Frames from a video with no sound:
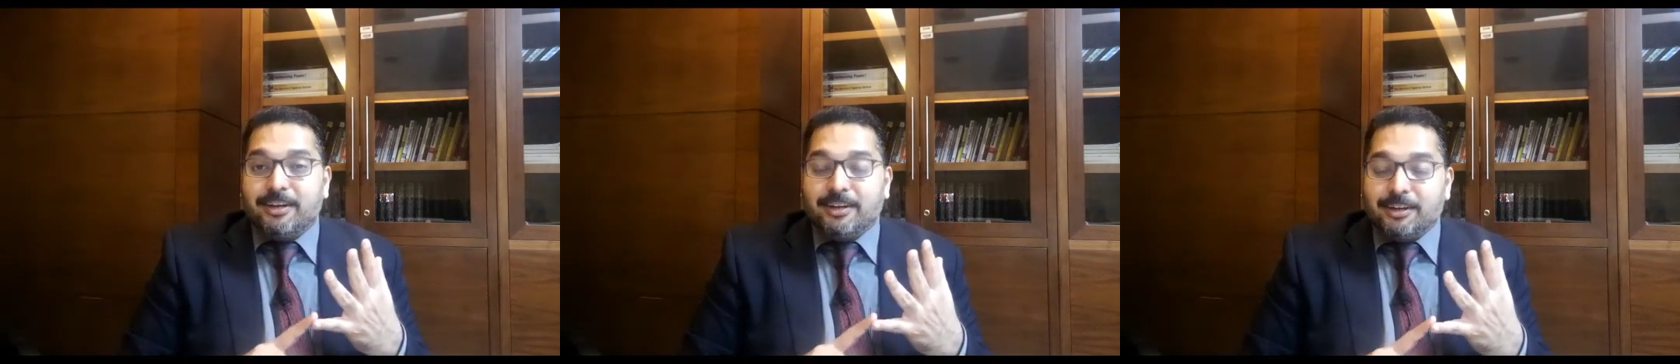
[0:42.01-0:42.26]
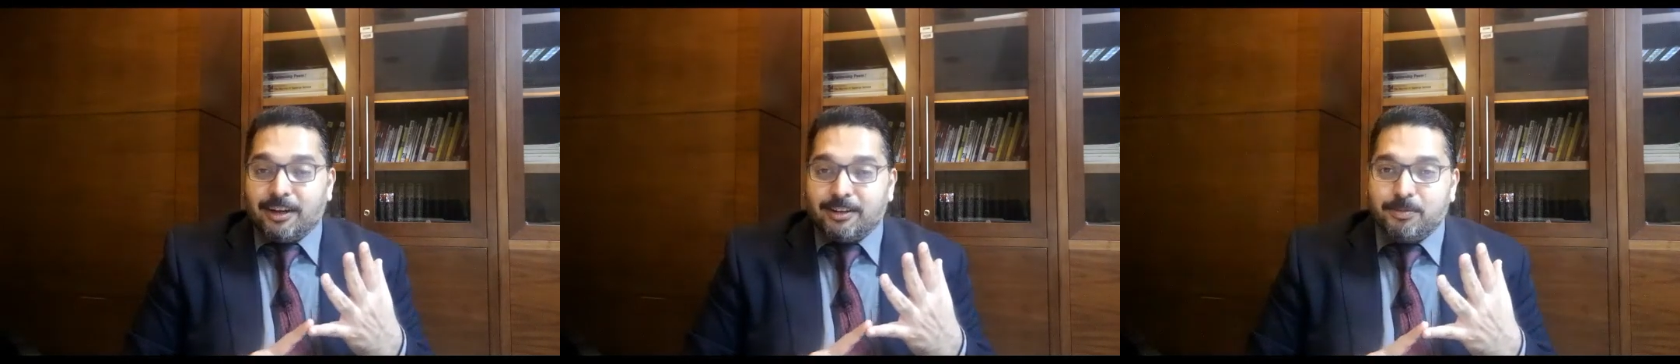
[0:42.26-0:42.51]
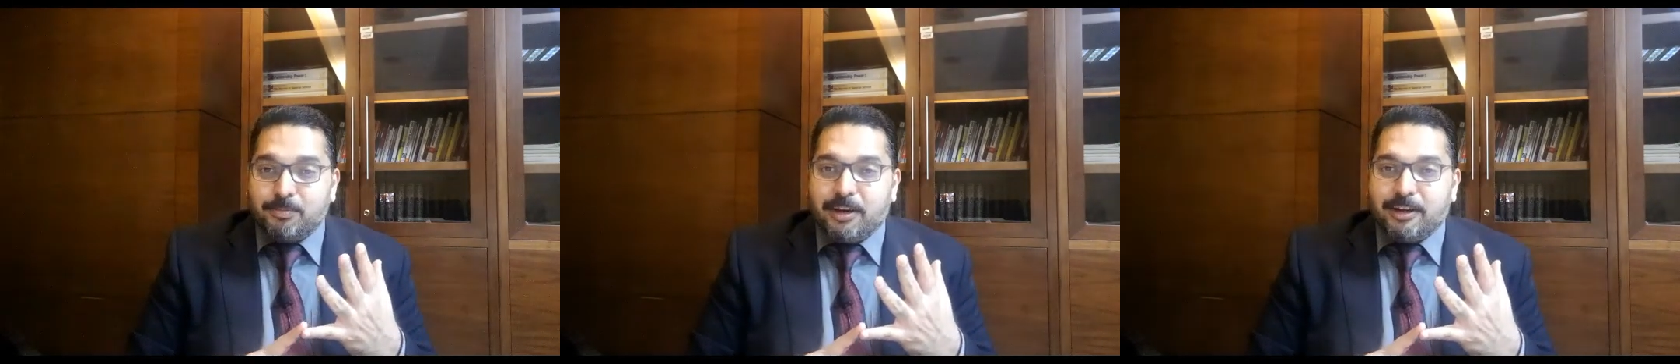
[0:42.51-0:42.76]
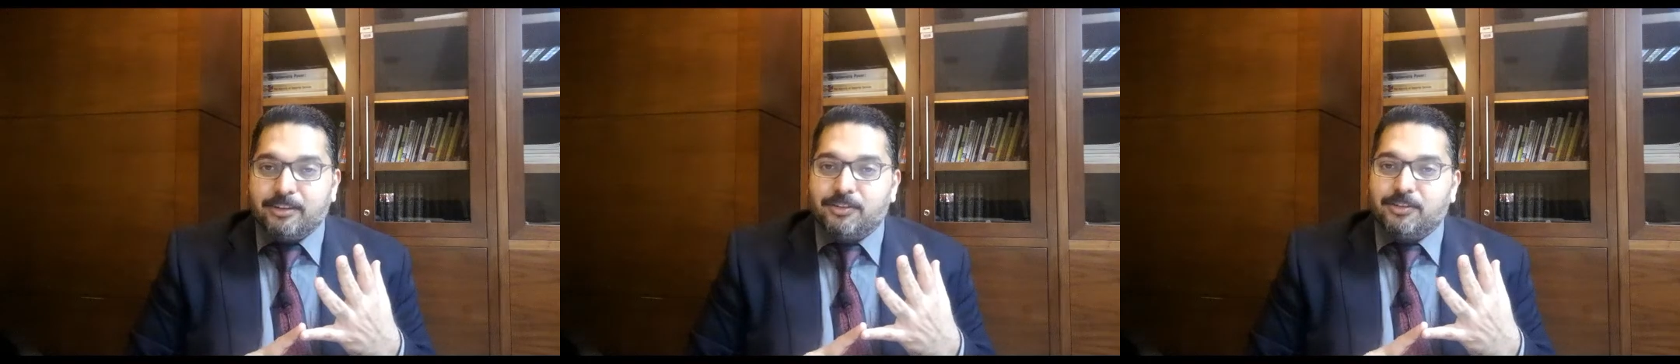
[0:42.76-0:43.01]
conducted
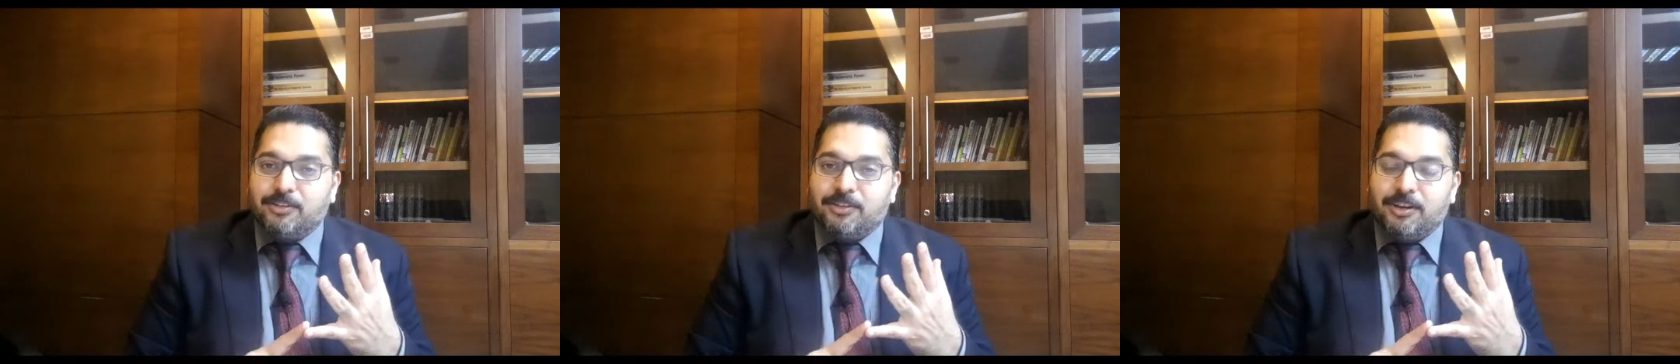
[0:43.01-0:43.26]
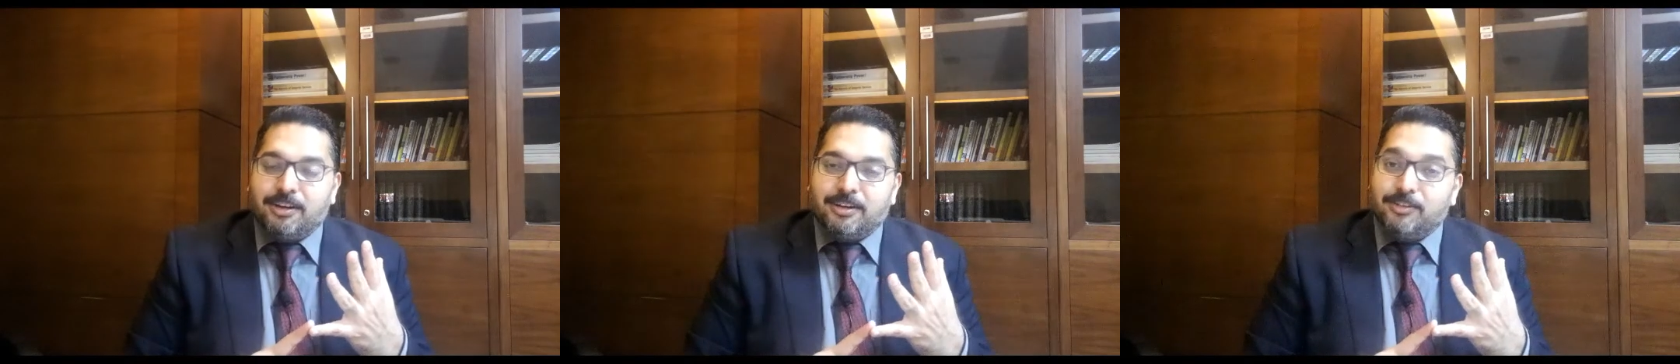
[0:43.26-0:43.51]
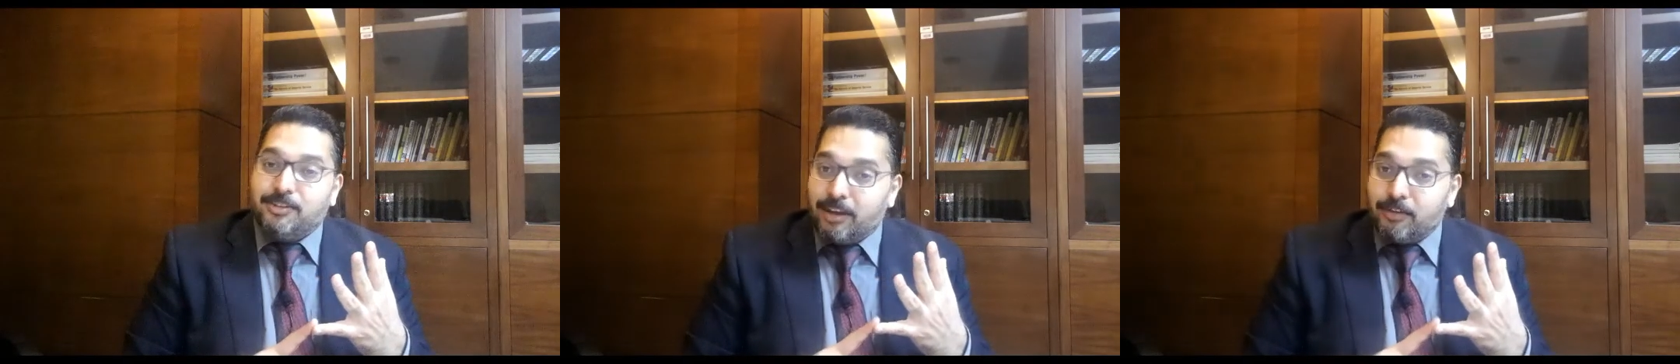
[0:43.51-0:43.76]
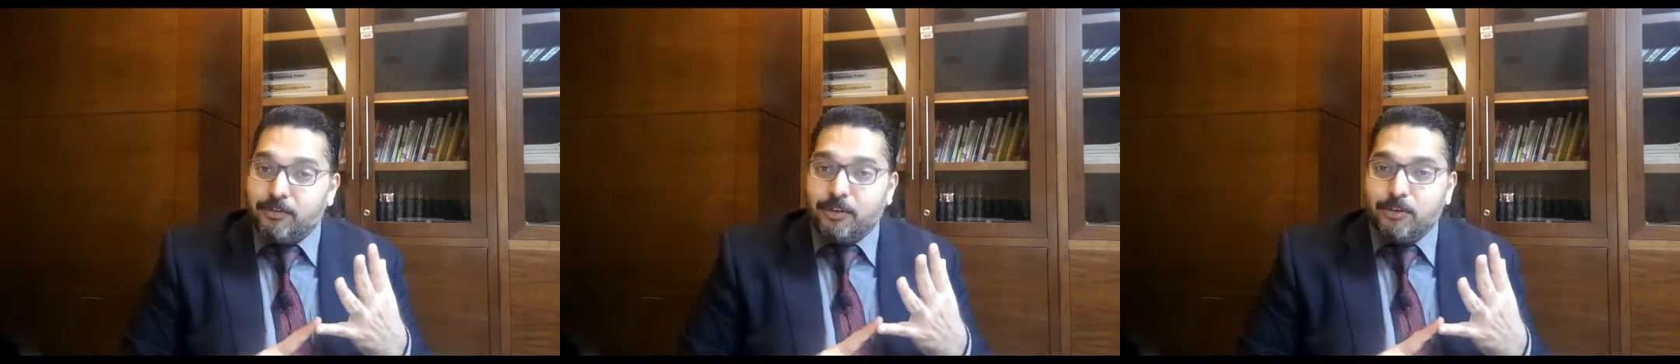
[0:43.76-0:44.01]
by
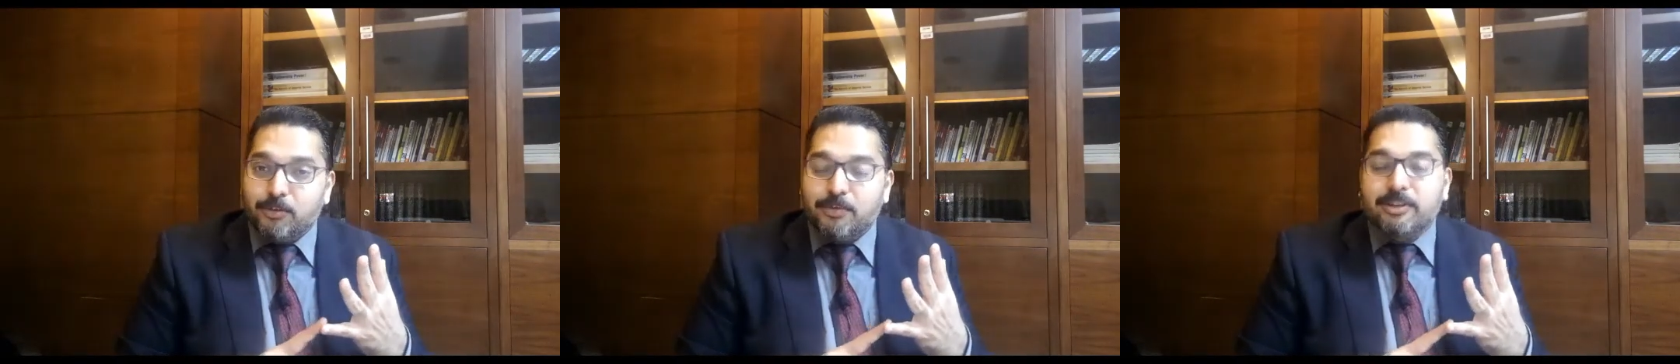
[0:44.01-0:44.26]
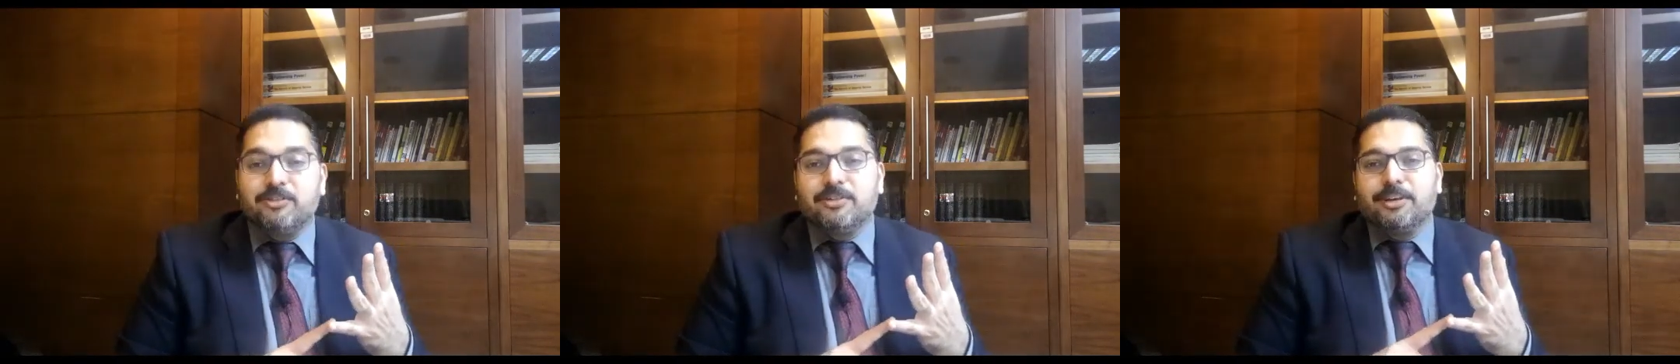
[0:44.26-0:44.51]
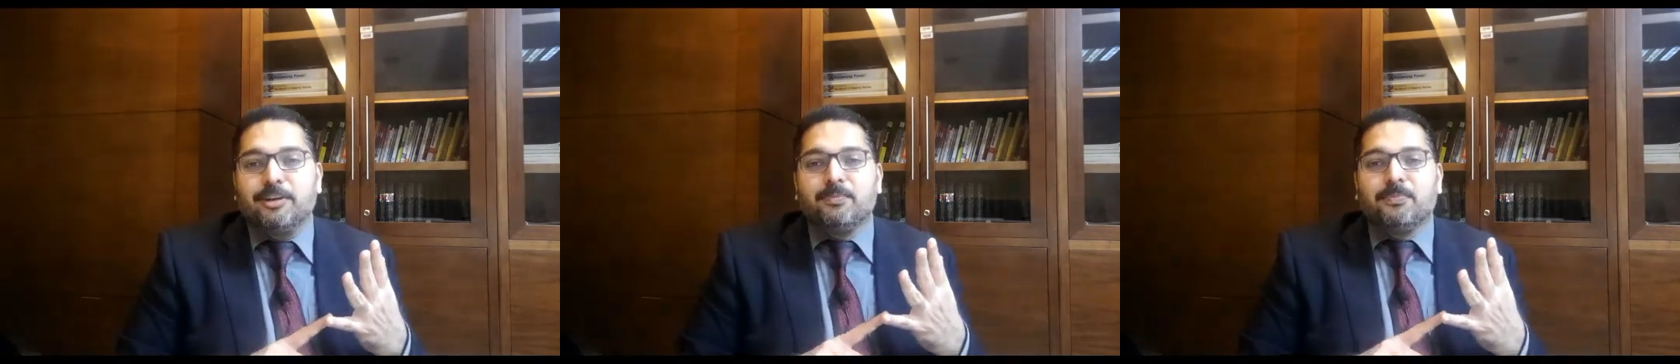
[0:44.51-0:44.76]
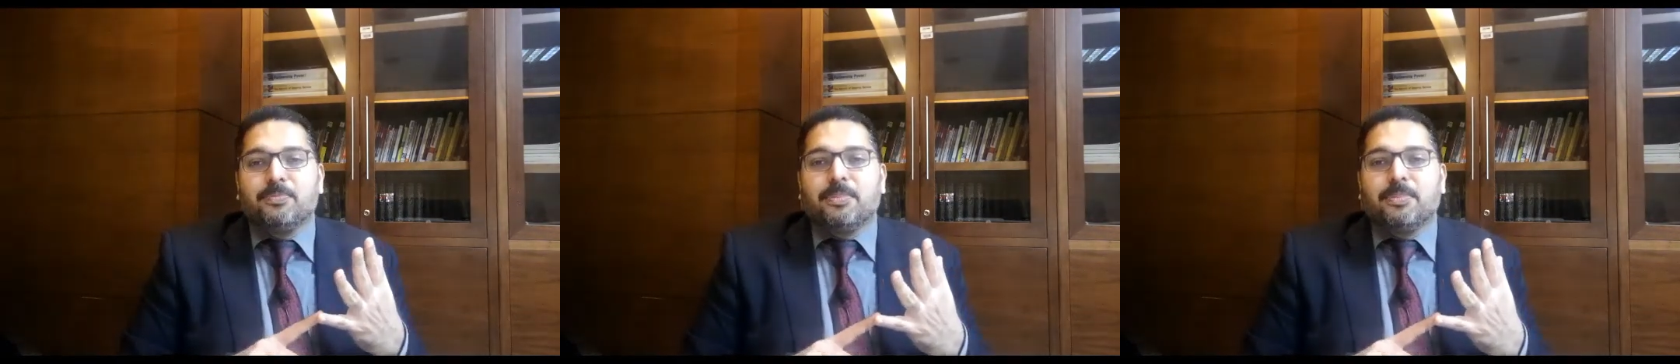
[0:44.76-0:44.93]
Stanford University.